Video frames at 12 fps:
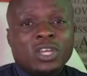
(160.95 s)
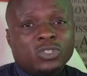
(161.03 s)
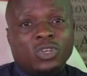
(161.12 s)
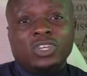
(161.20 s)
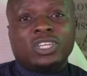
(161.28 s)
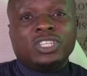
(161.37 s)

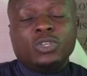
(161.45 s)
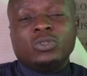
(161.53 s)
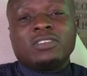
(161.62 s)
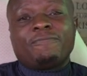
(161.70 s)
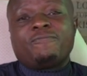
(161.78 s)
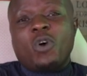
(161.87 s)
so you can
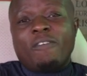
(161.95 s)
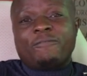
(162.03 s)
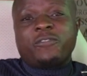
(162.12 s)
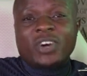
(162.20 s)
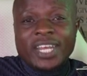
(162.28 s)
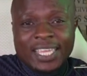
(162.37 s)
use them for
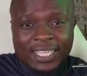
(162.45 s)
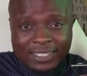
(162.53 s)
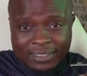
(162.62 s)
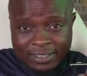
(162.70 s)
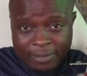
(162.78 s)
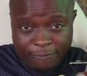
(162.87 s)

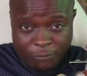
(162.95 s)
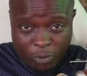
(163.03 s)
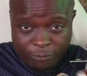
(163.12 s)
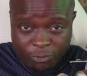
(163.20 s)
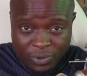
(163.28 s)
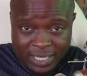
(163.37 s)
free for
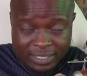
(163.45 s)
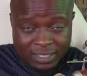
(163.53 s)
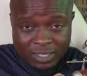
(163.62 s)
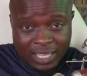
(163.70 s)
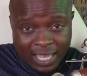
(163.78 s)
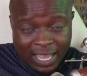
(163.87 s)
free
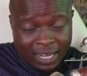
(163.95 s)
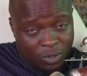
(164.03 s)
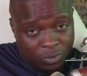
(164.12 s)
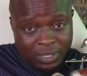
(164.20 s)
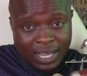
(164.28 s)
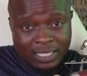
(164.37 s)
okay i
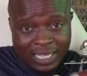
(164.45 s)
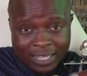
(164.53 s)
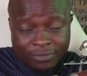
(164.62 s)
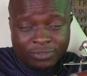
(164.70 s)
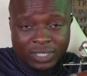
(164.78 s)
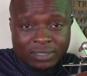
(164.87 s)
know you guys
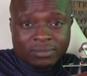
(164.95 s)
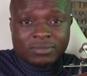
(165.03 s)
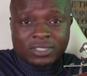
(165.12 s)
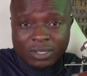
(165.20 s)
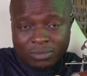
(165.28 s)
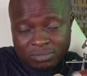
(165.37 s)
like free so